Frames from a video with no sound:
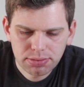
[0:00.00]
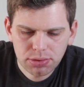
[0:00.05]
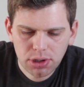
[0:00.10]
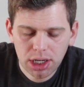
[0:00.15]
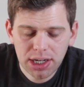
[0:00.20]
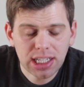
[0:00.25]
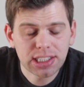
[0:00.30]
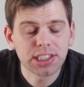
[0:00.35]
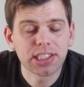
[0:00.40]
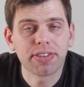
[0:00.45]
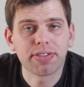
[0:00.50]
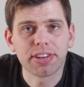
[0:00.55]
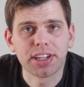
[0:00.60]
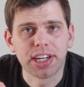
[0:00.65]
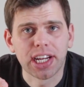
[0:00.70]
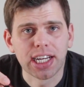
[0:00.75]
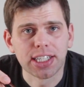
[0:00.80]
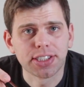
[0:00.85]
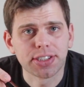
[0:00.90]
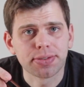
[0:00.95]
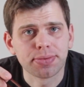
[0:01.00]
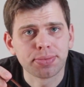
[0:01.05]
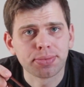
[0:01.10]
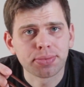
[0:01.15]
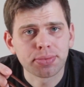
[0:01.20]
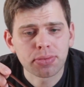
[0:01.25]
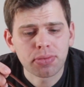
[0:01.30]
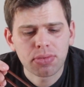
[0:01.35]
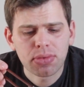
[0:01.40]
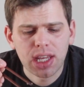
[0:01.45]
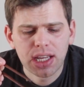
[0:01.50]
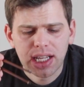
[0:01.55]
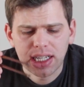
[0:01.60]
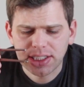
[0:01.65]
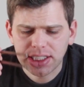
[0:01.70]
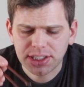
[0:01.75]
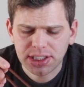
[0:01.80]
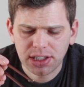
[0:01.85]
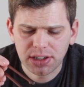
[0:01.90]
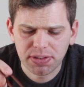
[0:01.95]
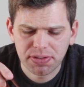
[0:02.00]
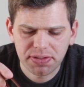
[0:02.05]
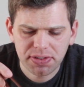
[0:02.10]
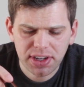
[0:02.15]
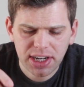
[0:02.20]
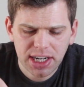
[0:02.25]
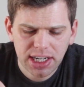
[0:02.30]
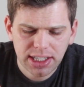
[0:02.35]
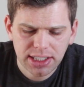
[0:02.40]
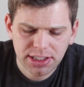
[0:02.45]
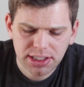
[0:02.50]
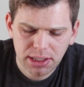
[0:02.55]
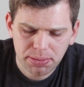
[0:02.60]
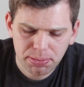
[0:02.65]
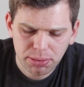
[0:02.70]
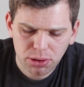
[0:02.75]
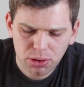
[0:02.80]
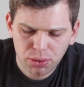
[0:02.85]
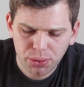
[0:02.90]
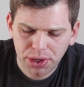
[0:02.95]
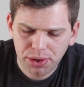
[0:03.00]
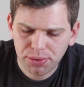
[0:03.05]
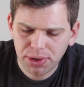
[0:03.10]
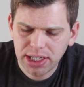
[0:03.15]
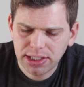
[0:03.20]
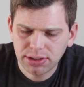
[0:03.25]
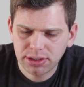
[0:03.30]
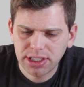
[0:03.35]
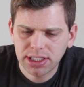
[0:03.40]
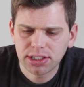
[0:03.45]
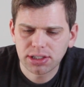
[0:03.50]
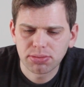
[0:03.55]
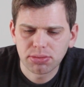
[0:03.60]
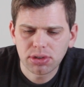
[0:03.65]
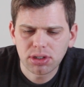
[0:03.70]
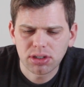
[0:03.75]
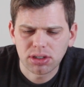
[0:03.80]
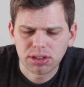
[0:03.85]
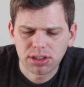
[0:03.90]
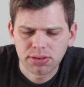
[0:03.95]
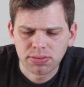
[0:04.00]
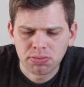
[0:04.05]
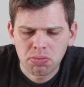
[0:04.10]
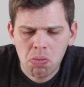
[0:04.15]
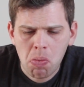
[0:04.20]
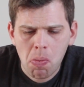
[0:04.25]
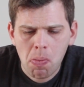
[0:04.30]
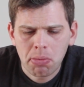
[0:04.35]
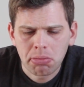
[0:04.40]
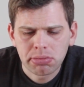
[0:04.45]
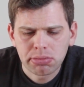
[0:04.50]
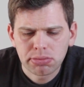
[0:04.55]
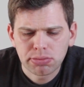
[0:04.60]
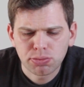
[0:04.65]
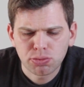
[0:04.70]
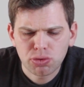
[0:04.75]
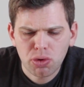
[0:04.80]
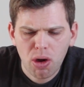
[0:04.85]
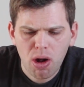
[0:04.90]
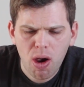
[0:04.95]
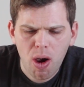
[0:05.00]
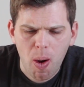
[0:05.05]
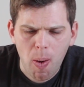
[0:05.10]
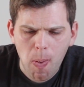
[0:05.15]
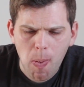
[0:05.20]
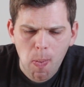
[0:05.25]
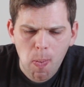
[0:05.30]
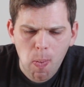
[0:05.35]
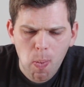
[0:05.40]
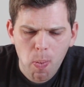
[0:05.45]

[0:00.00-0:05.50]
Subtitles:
Oh, that's definitely nice. That's actually a very simple, quick way to eat some noodles. Huh.